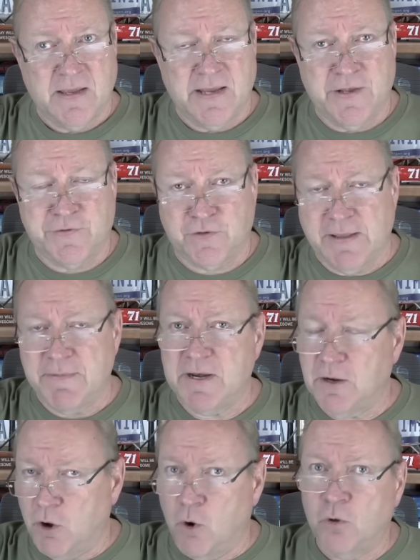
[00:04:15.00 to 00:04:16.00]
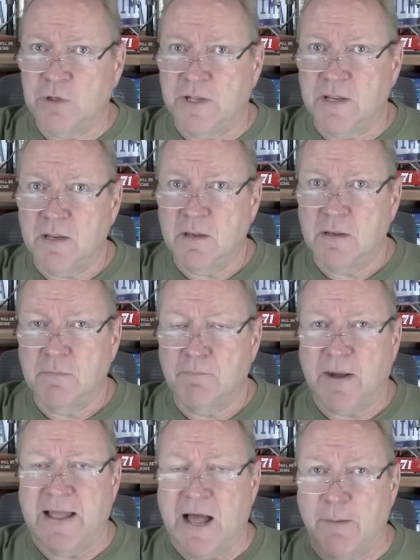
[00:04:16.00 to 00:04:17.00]
is limited only
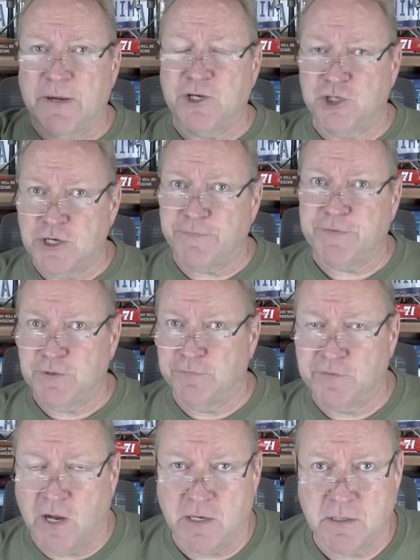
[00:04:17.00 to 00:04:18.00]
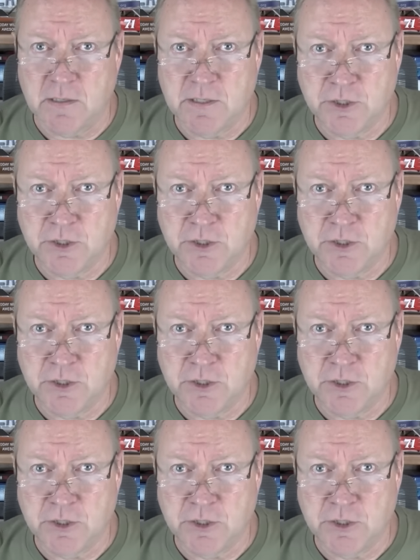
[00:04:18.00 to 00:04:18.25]
by how many shifts you've done.